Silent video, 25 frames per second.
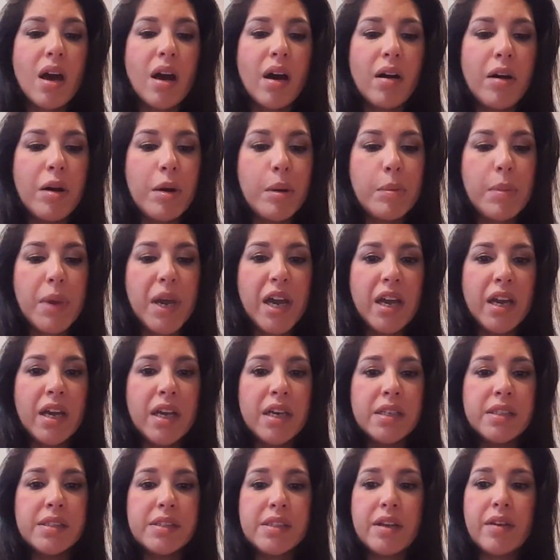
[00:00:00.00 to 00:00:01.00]

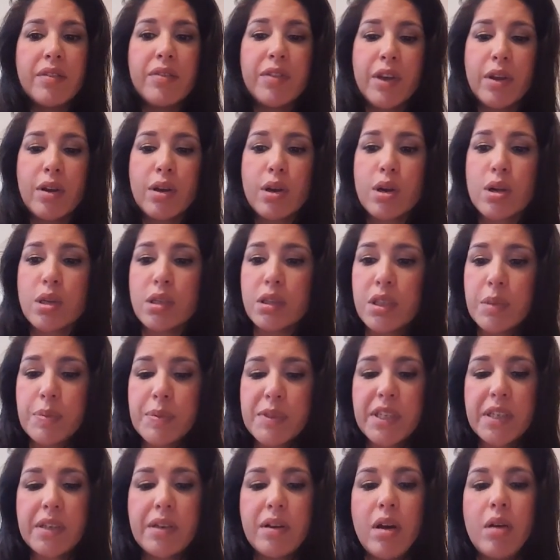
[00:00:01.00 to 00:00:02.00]
And their
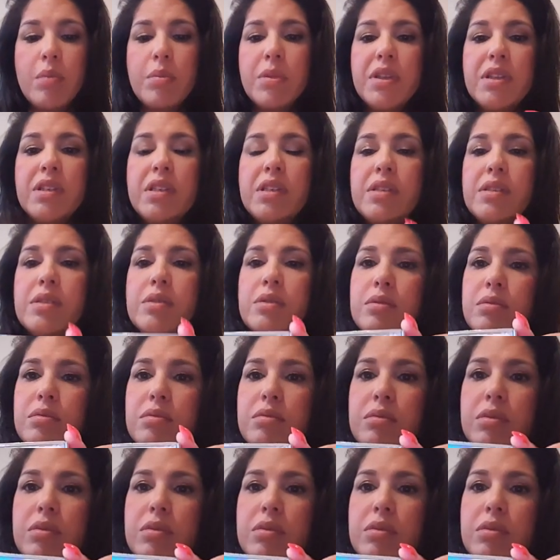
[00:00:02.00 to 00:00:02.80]
lipstick come in these